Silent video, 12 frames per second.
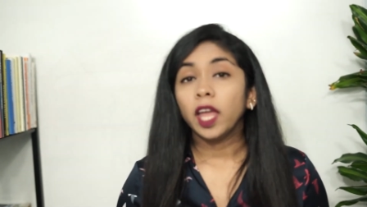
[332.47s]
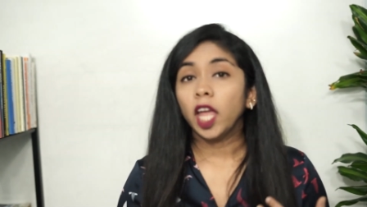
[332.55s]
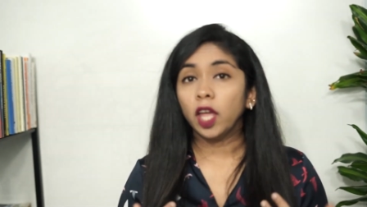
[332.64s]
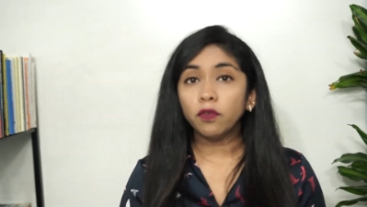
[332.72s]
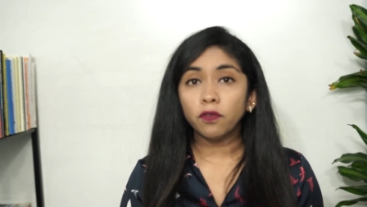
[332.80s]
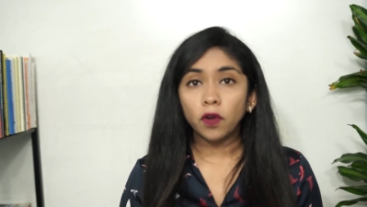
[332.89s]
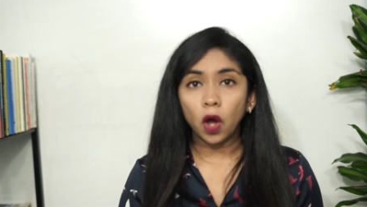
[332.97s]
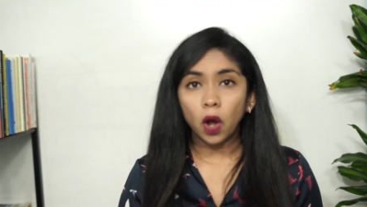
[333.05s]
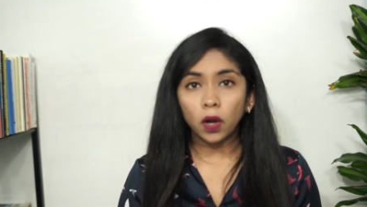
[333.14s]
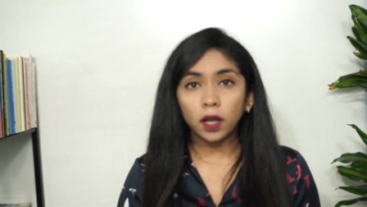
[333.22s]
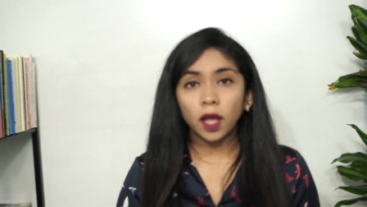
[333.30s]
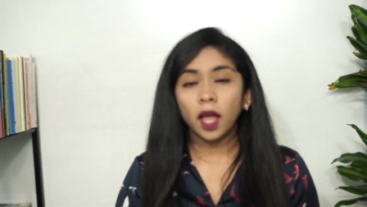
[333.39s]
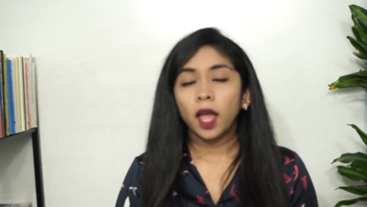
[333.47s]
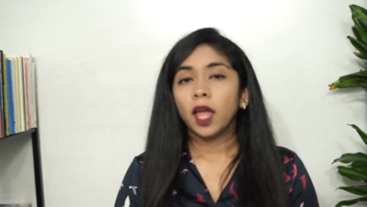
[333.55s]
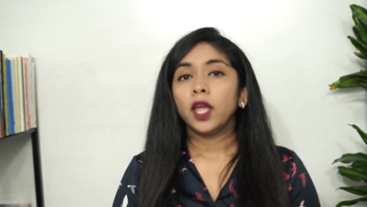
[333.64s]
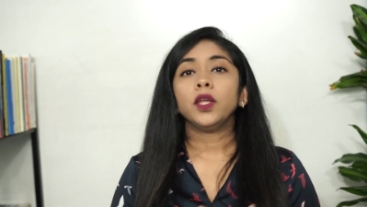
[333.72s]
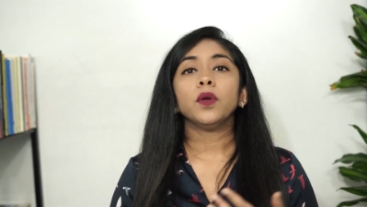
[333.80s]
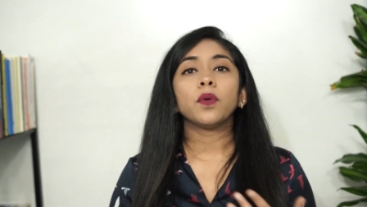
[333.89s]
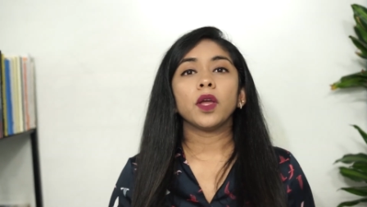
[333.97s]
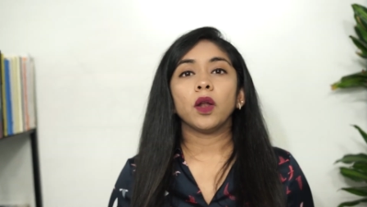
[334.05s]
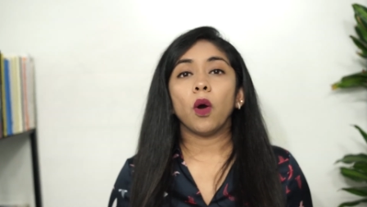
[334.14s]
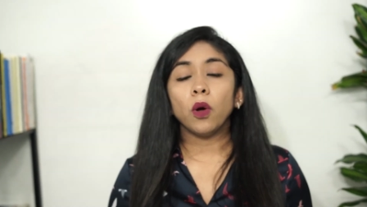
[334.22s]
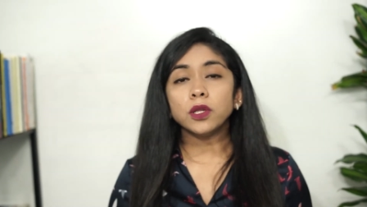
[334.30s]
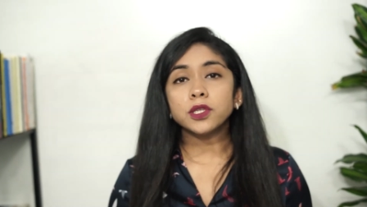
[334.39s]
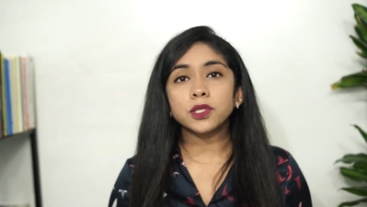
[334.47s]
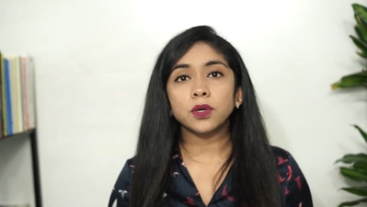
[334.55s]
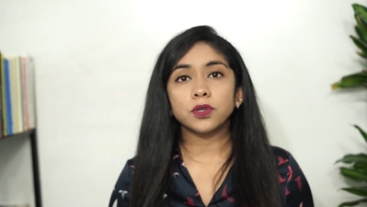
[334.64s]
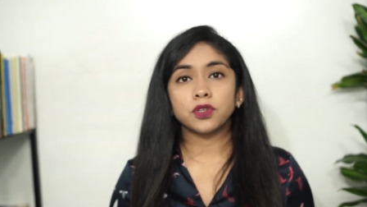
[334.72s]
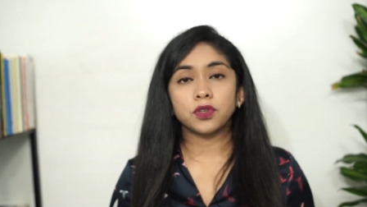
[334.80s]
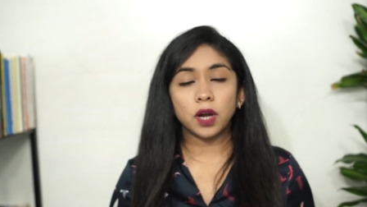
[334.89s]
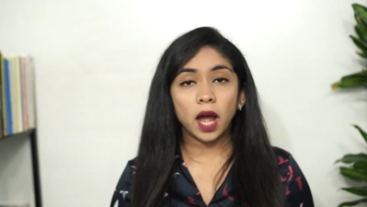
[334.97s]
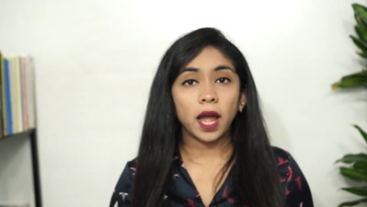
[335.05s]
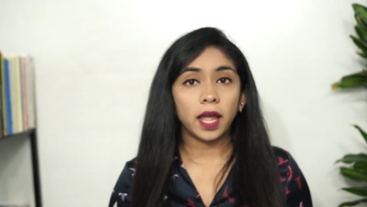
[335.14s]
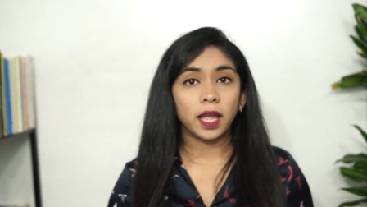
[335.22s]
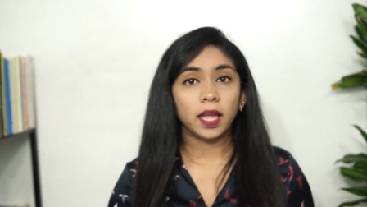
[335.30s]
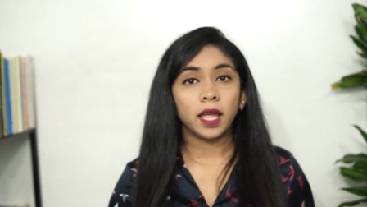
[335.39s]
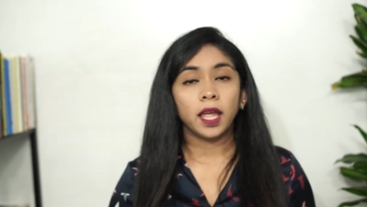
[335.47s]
if not you can also try